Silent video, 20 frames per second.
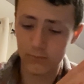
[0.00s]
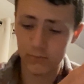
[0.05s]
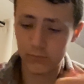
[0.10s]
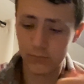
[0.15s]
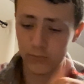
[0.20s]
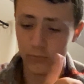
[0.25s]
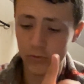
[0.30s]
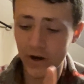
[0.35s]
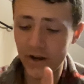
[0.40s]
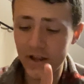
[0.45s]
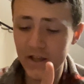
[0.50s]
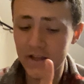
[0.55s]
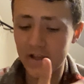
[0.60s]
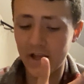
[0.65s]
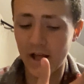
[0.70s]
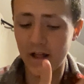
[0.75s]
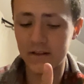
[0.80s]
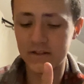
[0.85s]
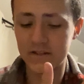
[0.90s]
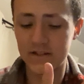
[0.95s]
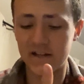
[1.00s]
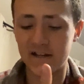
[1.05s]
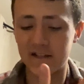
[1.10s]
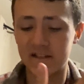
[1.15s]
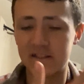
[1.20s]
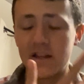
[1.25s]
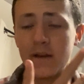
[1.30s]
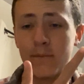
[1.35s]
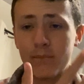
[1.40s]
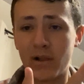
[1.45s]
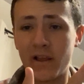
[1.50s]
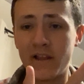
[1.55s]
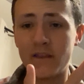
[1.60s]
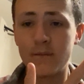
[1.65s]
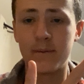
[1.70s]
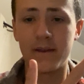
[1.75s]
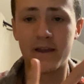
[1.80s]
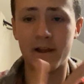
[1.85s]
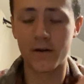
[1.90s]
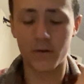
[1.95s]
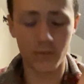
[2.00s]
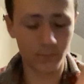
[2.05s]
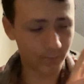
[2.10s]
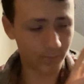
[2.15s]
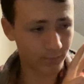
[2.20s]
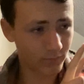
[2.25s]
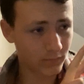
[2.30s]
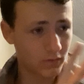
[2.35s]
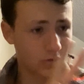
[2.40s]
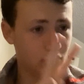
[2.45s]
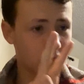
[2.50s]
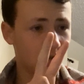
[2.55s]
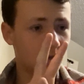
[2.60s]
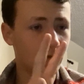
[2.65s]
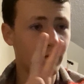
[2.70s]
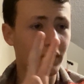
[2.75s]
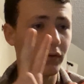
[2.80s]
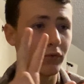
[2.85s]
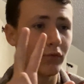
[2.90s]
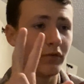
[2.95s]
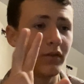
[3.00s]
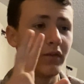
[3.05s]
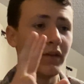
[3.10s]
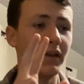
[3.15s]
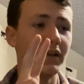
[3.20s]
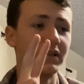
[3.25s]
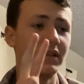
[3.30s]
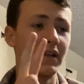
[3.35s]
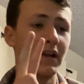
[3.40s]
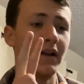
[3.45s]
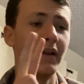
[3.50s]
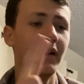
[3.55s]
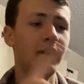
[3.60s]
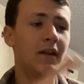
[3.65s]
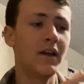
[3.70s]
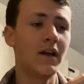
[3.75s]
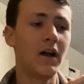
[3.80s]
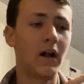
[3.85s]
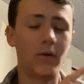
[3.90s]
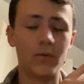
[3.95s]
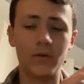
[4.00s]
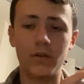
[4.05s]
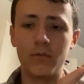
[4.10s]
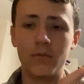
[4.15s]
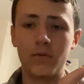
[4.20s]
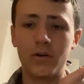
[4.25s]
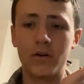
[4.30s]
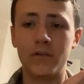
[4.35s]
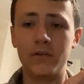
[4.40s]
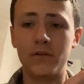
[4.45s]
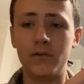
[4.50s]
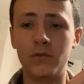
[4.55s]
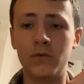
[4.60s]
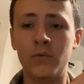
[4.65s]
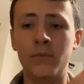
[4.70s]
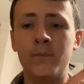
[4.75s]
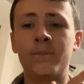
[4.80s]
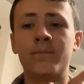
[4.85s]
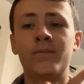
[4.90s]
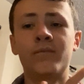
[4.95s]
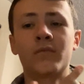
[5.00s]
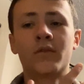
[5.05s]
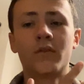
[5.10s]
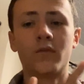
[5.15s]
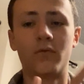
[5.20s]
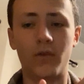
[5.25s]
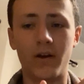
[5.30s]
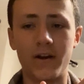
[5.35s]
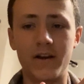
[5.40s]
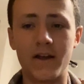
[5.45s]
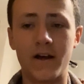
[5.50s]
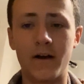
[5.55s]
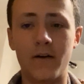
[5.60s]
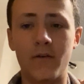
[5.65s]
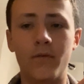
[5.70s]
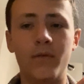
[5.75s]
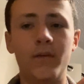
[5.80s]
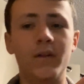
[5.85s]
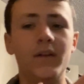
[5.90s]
writing, calisthenics, and playing the piano. Those are the 3 things that I really want to do right now.